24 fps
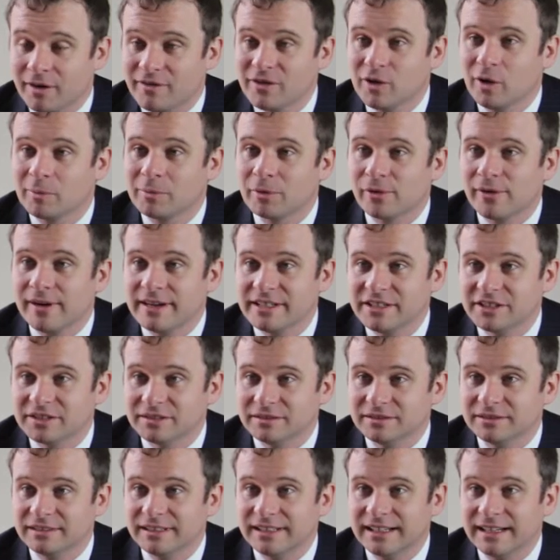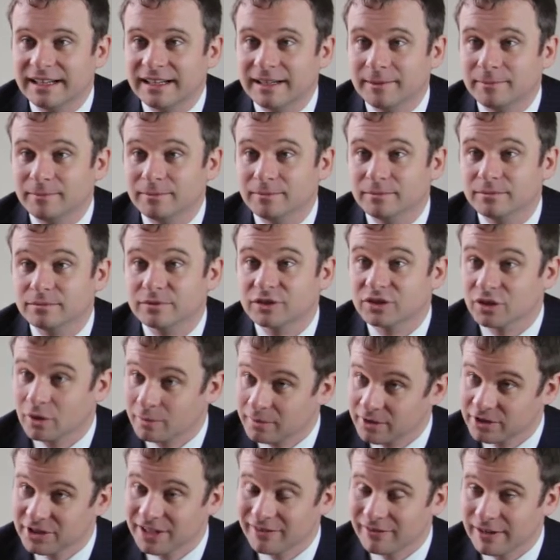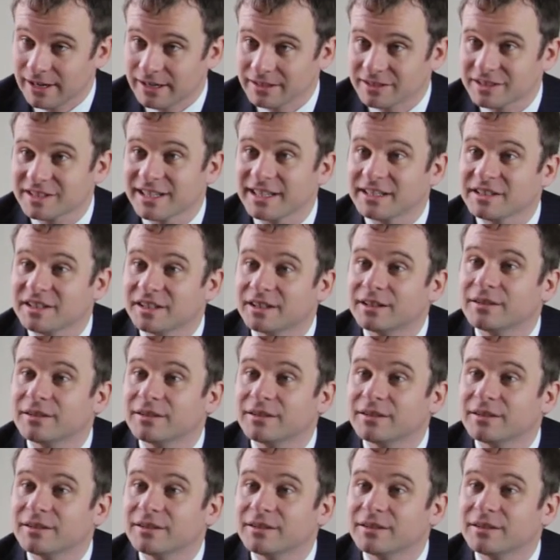and explain the scans, show them the scans,